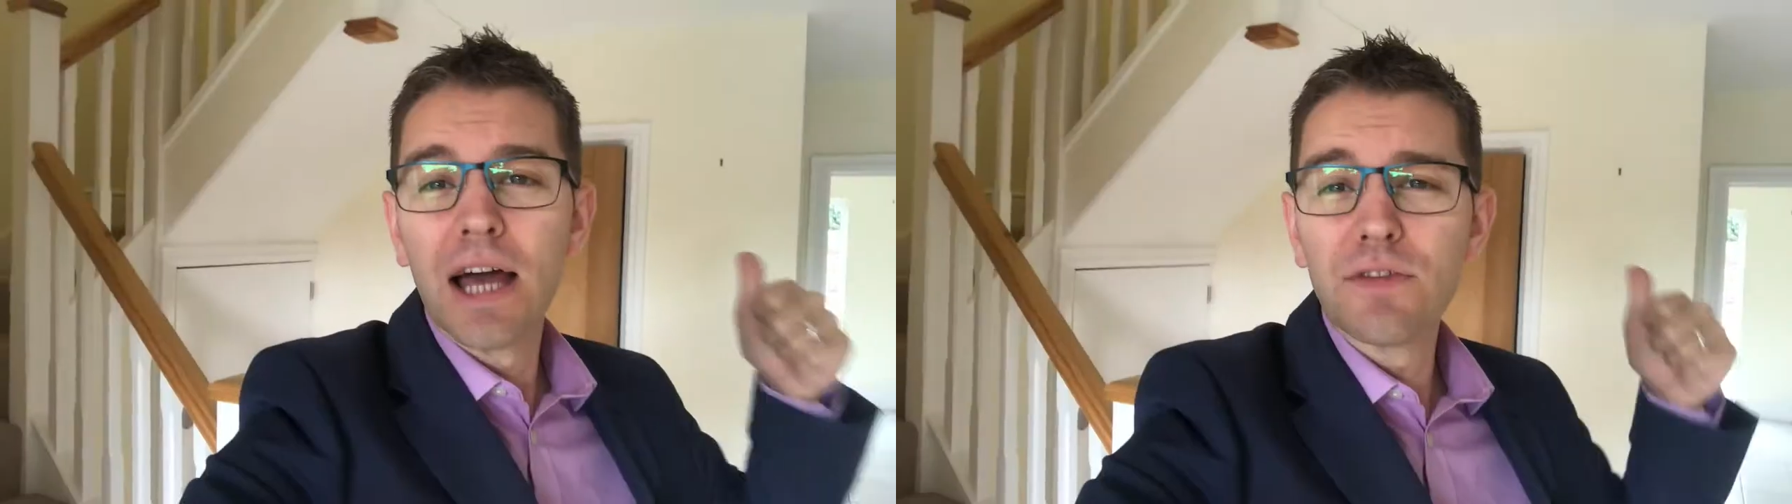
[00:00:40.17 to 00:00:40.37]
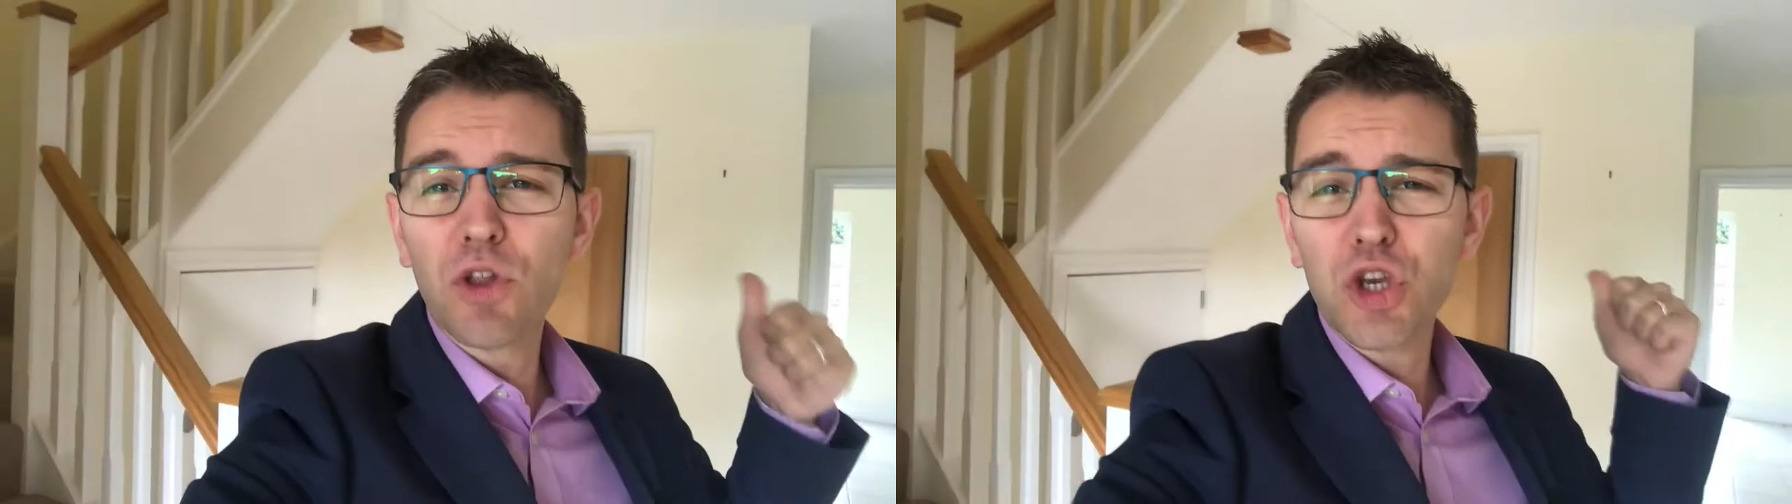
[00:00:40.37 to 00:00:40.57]

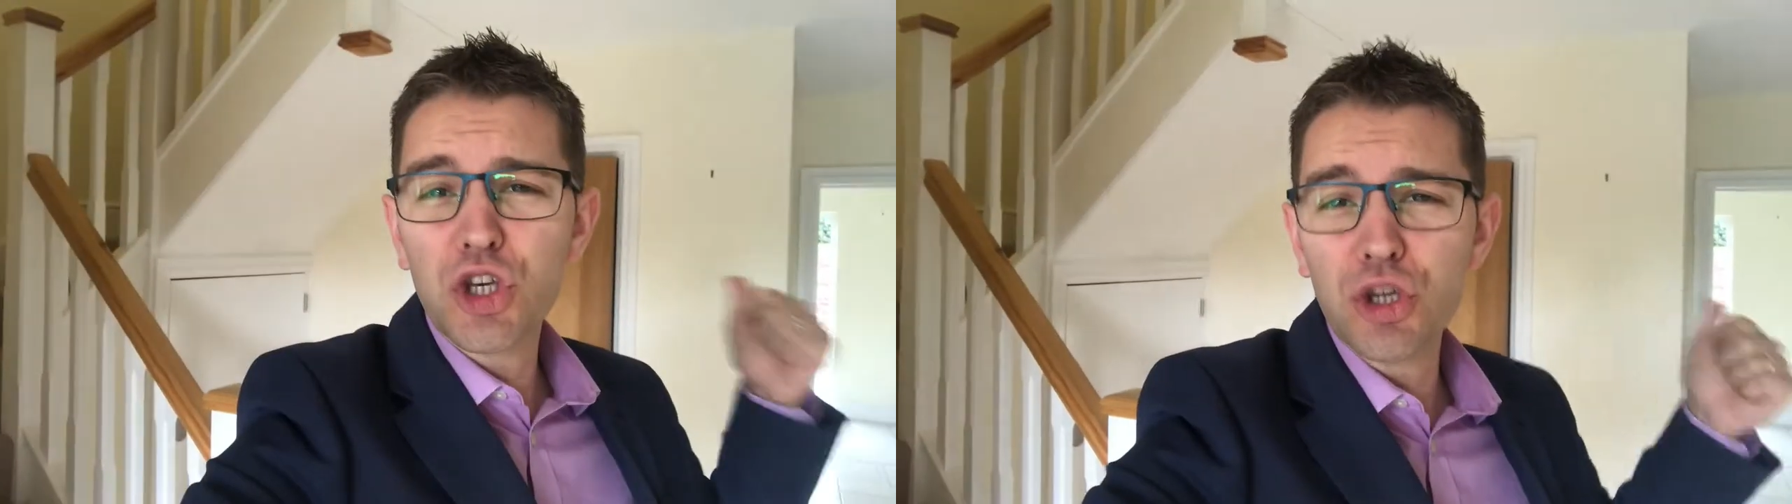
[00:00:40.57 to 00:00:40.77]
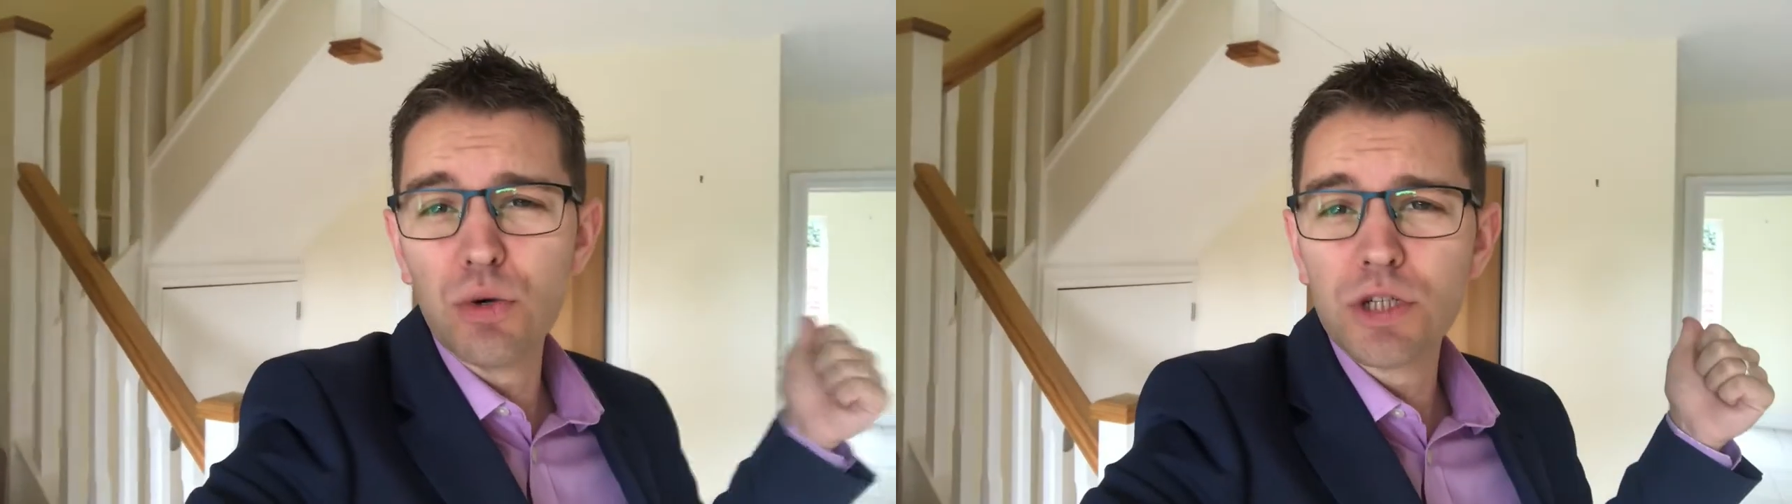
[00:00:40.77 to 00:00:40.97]
and you've got a
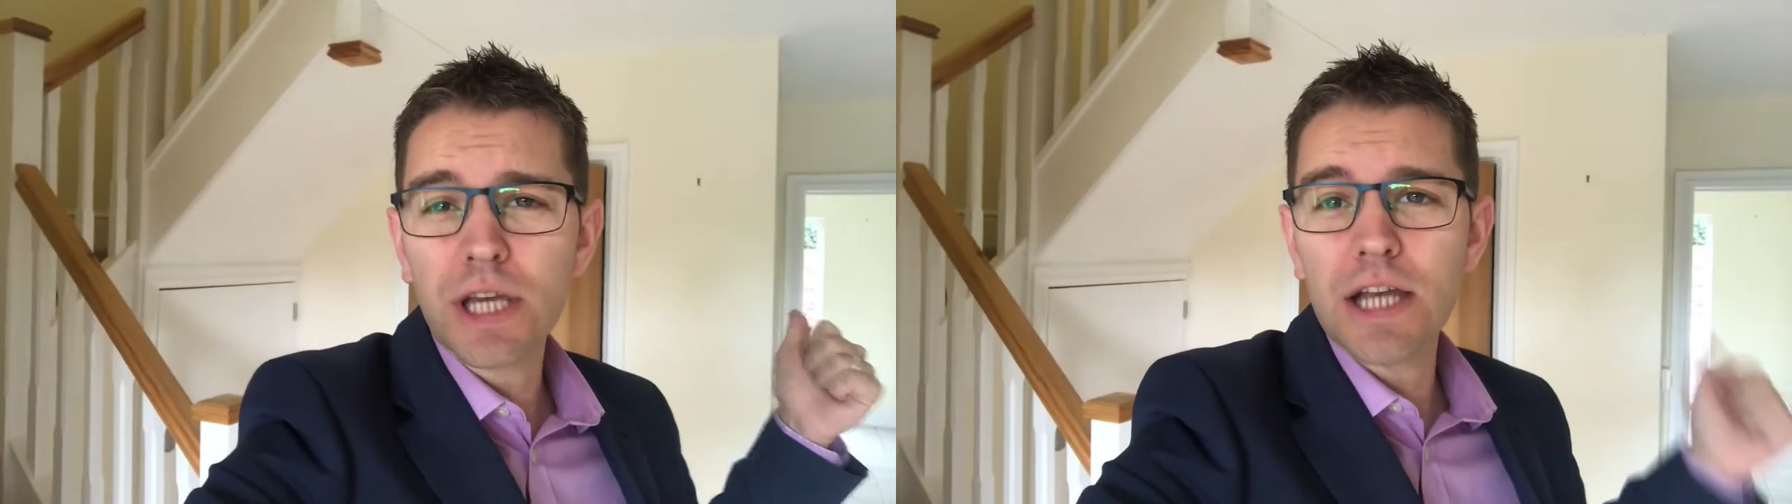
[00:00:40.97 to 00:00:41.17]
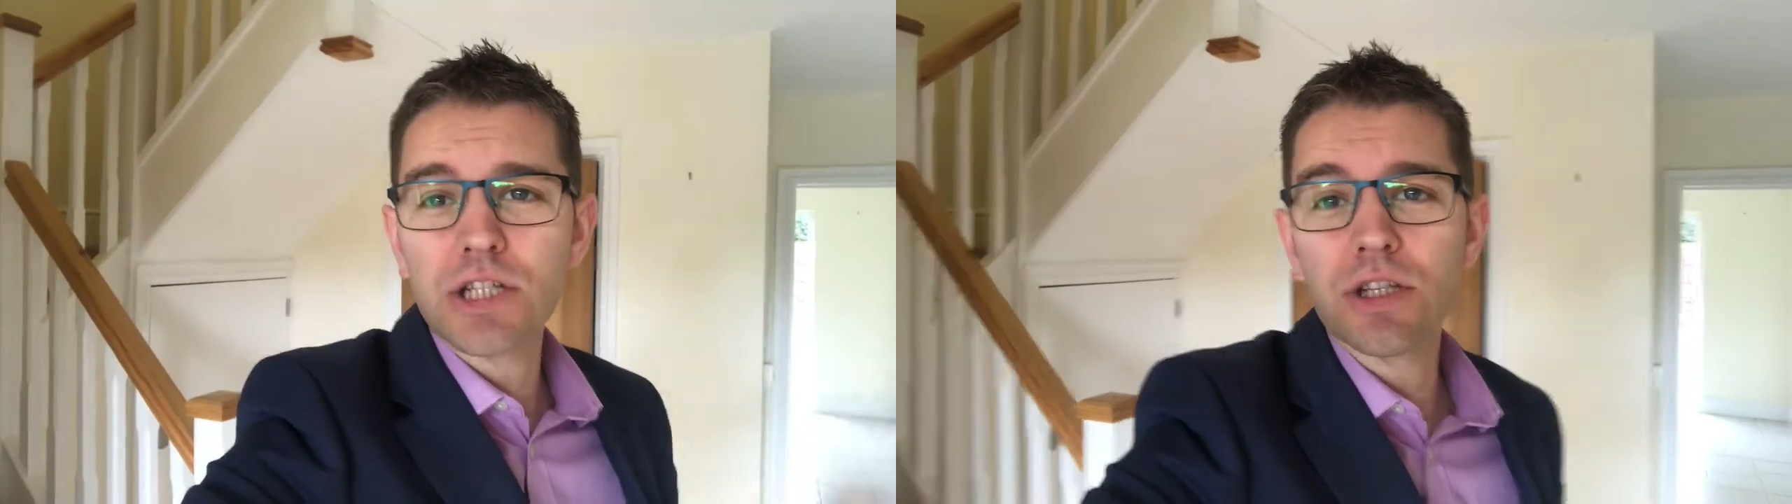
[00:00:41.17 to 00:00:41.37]

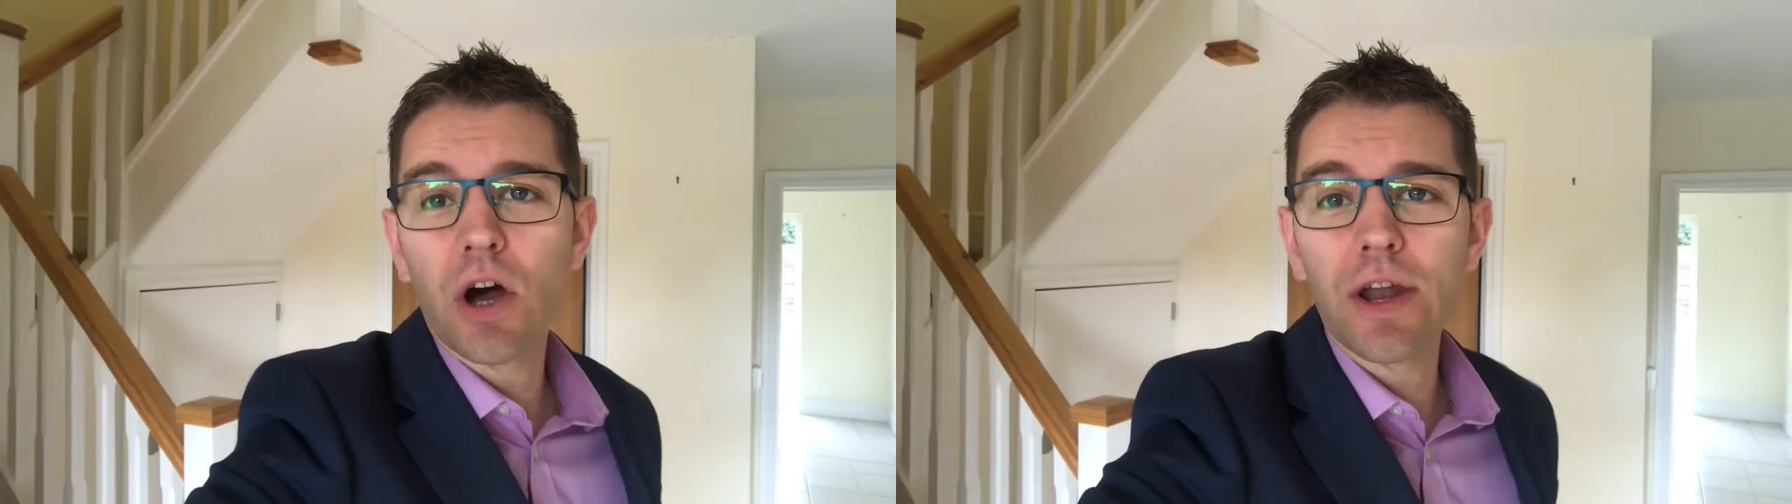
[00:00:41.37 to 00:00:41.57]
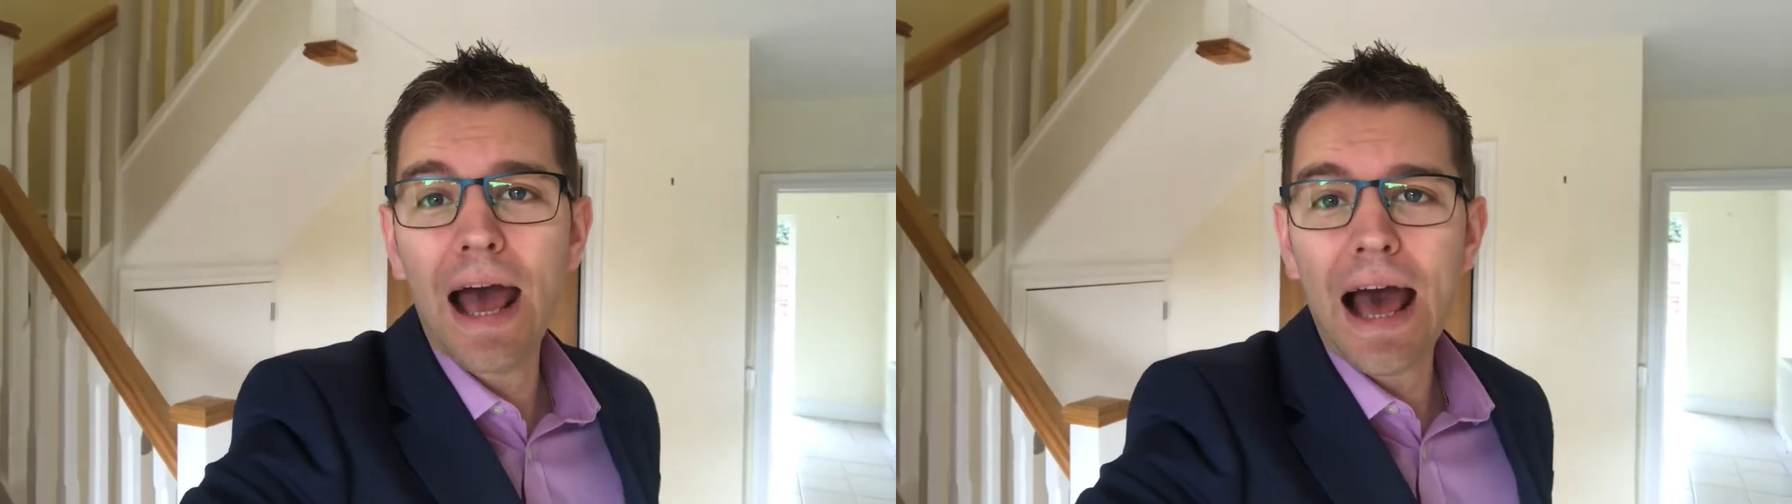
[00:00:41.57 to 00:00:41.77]
huge kitchen
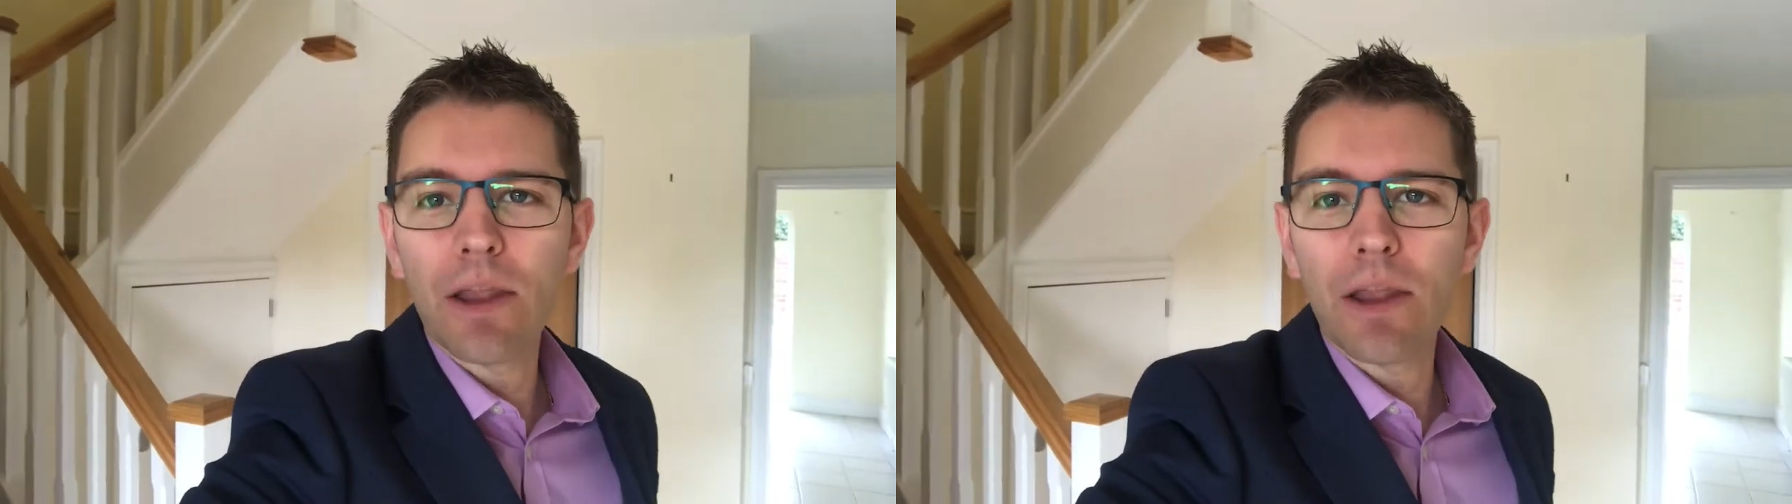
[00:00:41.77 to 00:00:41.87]
diner